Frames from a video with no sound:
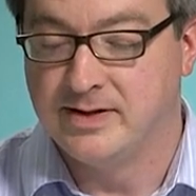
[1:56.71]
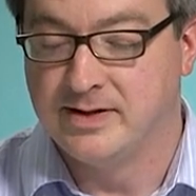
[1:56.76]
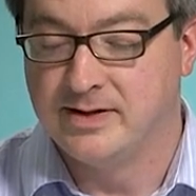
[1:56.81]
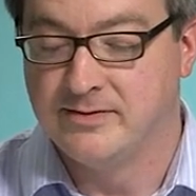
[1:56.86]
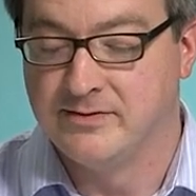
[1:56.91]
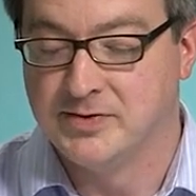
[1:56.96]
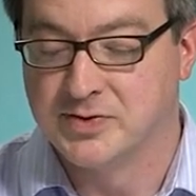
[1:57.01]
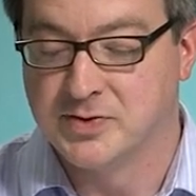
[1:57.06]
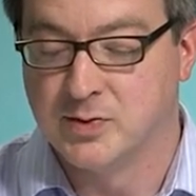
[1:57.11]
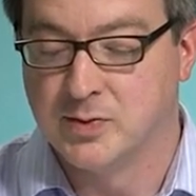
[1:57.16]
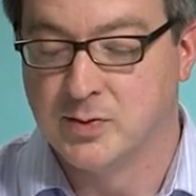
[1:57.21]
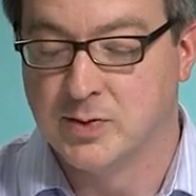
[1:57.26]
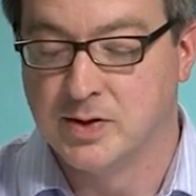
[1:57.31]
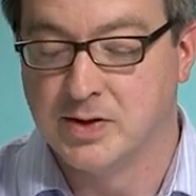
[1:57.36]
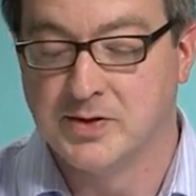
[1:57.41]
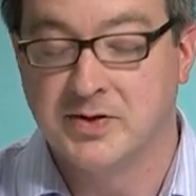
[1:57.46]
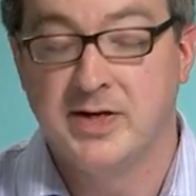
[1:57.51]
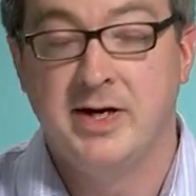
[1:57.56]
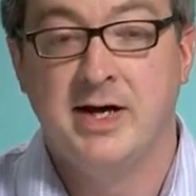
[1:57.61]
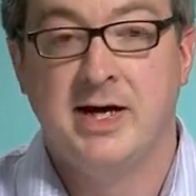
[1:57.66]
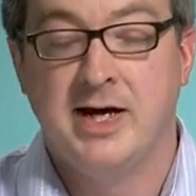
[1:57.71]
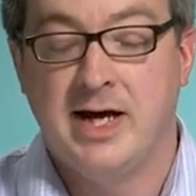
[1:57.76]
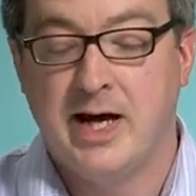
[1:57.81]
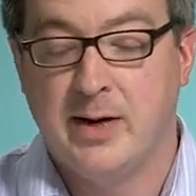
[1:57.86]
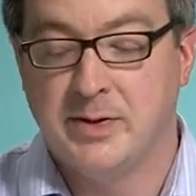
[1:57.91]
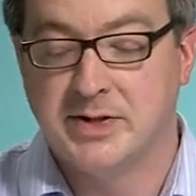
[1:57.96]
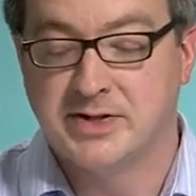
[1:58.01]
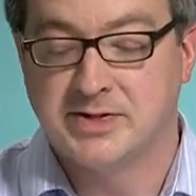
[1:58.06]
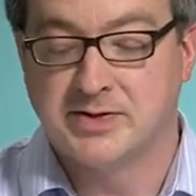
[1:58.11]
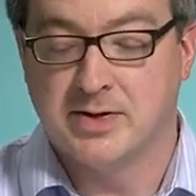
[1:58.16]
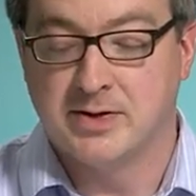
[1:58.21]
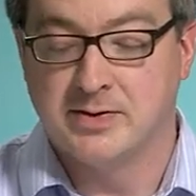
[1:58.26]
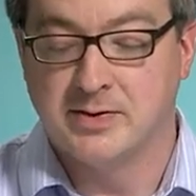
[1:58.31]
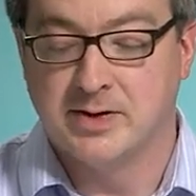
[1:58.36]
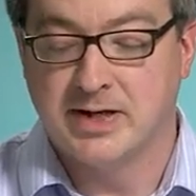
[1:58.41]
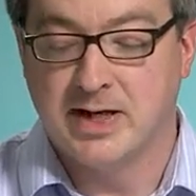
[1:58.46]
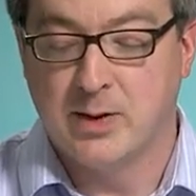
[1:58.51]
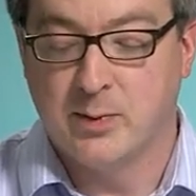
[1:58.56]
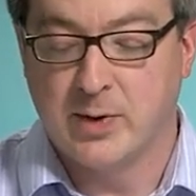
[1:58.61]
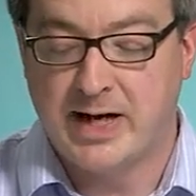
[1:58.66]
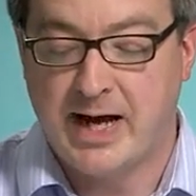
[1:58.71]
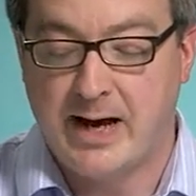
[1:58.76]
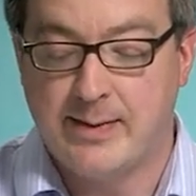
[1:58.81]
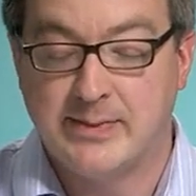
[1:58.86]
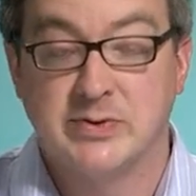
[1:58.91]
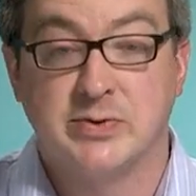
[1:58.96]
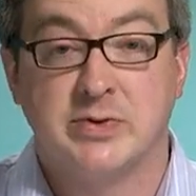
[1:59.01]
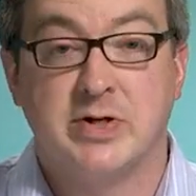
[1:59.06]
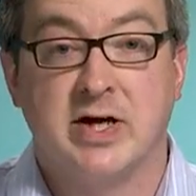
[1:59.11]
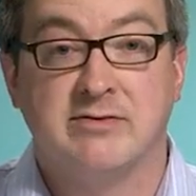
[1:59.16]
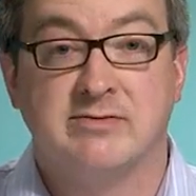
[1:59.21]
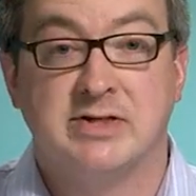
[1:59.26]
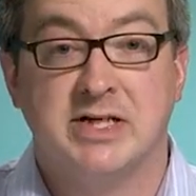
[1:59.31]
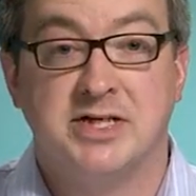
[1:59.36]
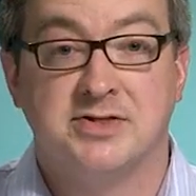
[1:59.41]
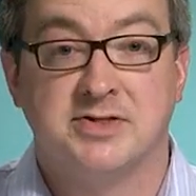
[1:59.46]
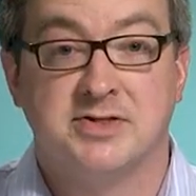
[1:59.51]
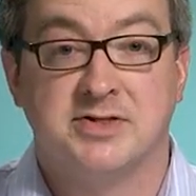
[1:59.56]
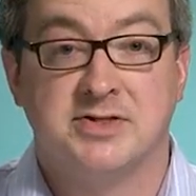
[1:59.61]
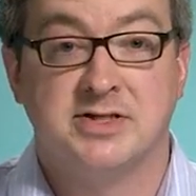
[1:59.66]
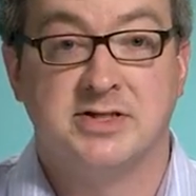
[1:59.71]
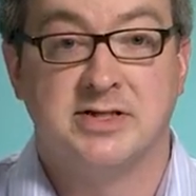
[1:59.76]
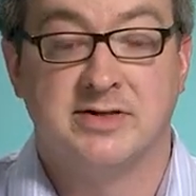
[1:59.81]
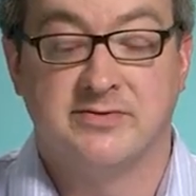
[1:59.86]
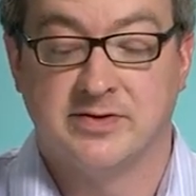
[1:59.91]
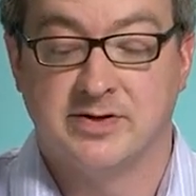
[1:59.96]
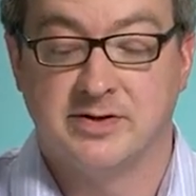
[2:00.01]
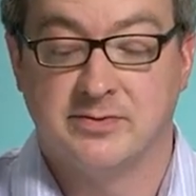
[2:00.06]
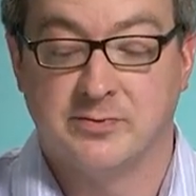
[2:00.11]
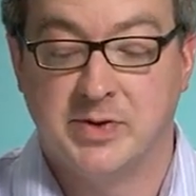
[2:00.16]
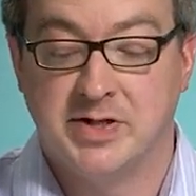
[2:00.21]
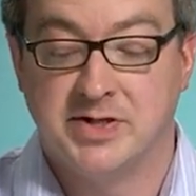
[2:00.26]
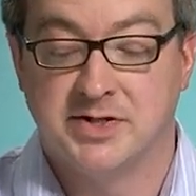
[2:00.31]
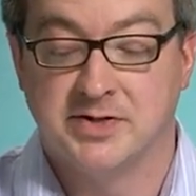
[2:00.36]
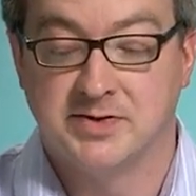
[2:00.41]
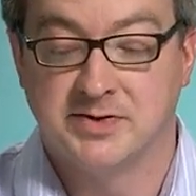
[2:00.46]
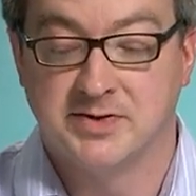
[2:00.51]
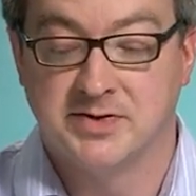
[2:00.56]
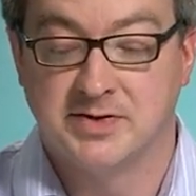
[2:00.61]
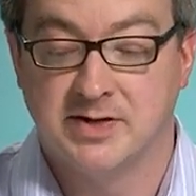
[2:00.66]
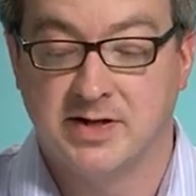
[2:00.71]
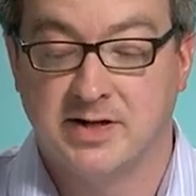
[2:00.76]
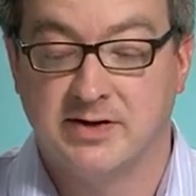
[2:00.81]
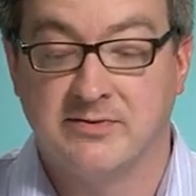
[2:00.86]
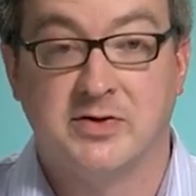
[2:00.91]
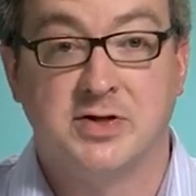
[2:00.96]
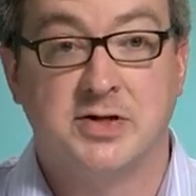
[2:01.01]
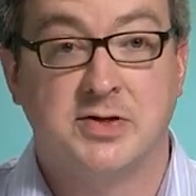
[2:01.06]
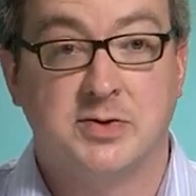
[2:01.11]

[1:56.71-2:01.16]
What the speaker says: the visual world and we start looking at what happens when you have lesions to different regions of the